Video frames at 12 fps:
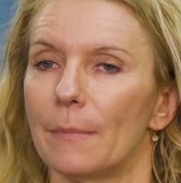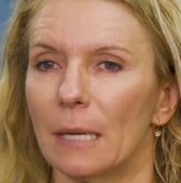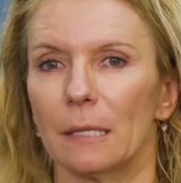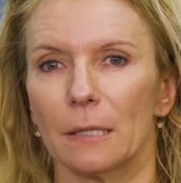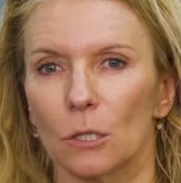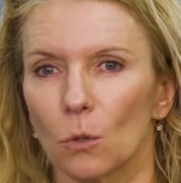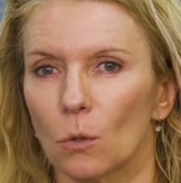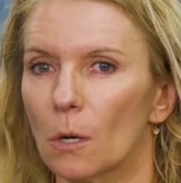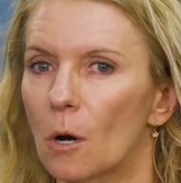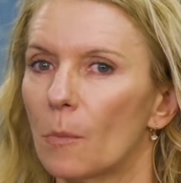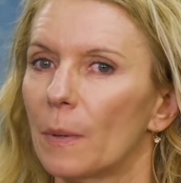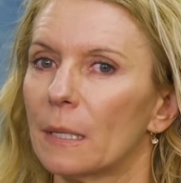minute the door
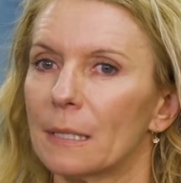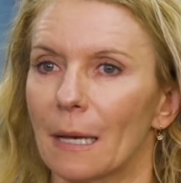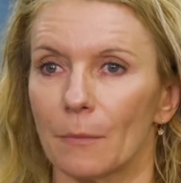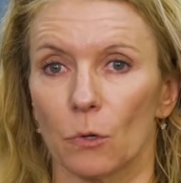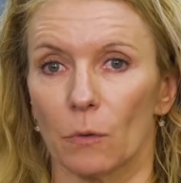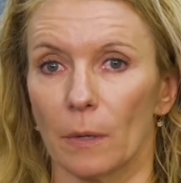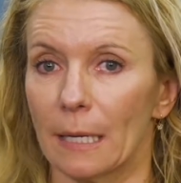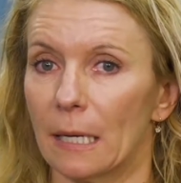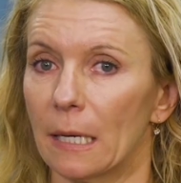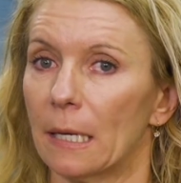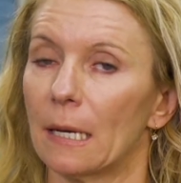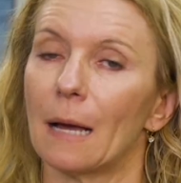opens, I'm
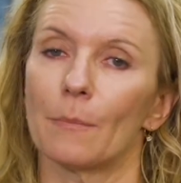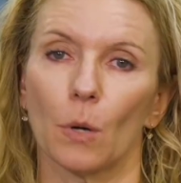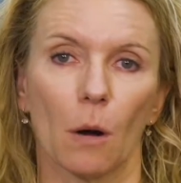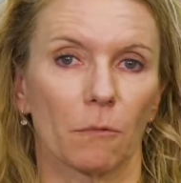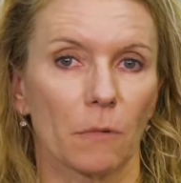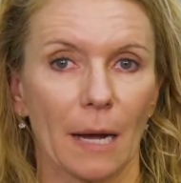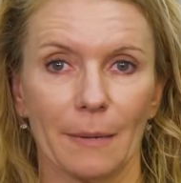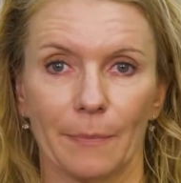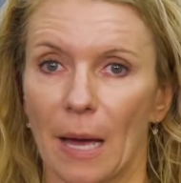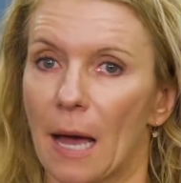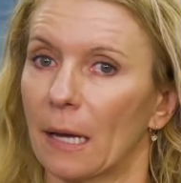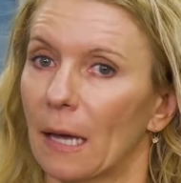greeted, I'm brought right
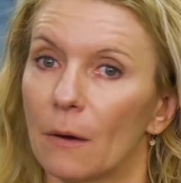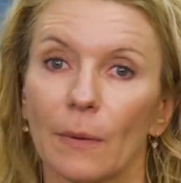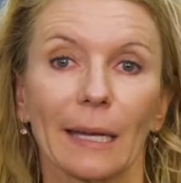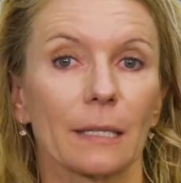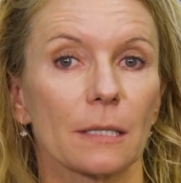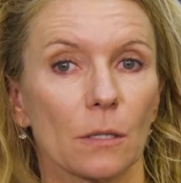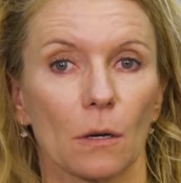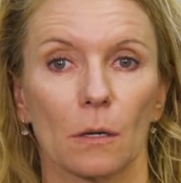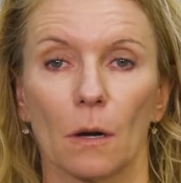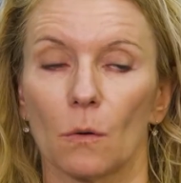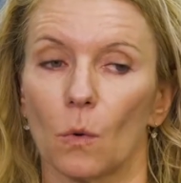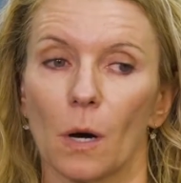back, and we get started
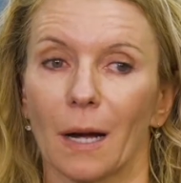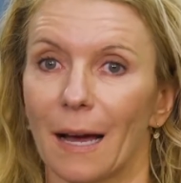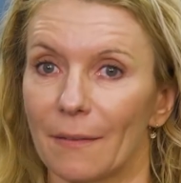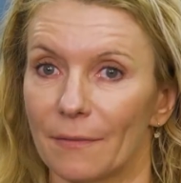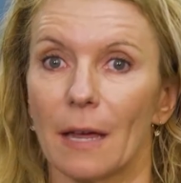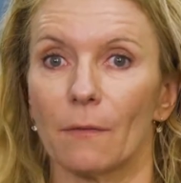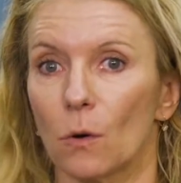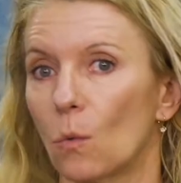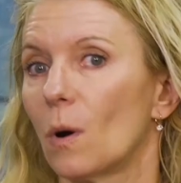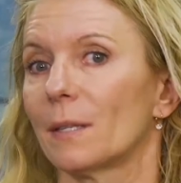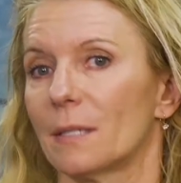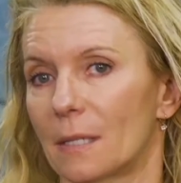on work. I've never
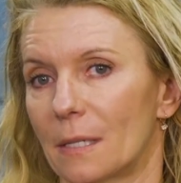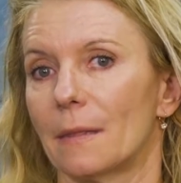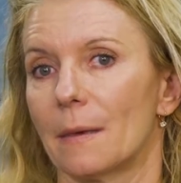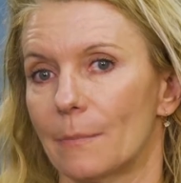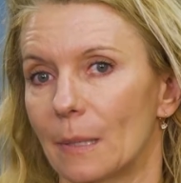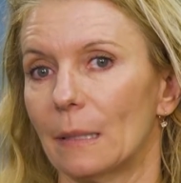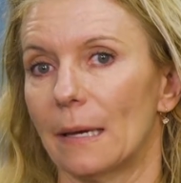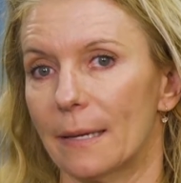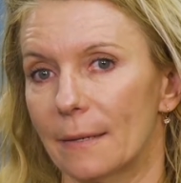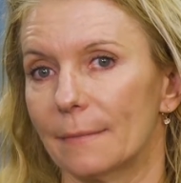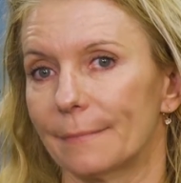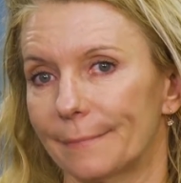once seen them be late.